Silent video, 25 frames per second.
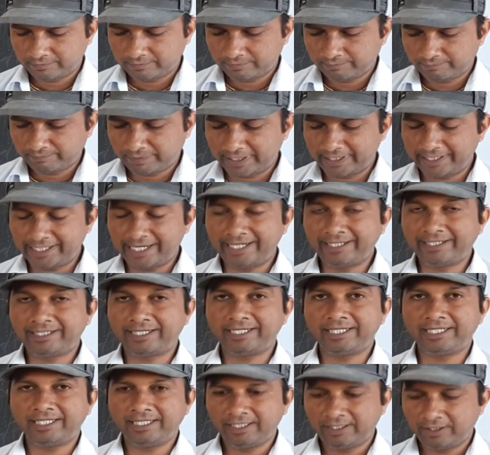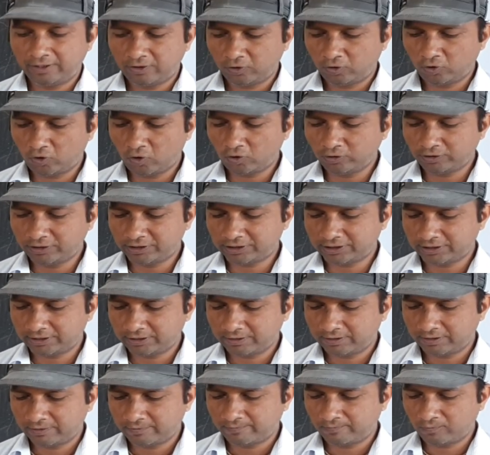banyan tree grows
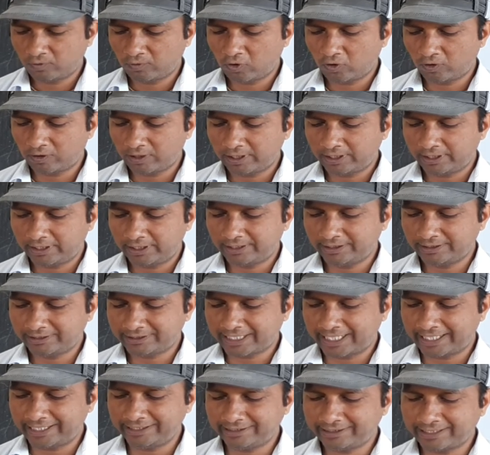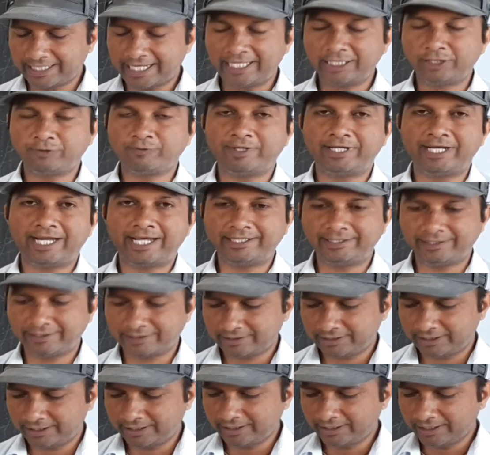more in size as well
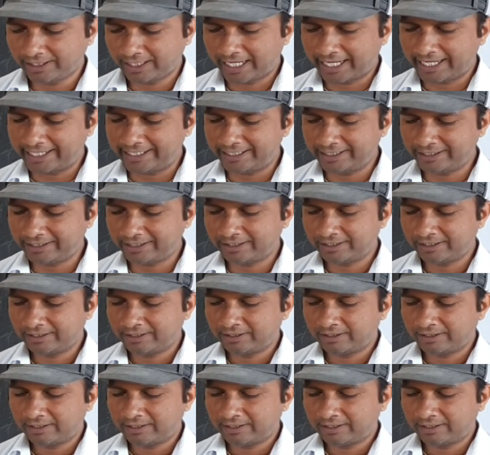as in height,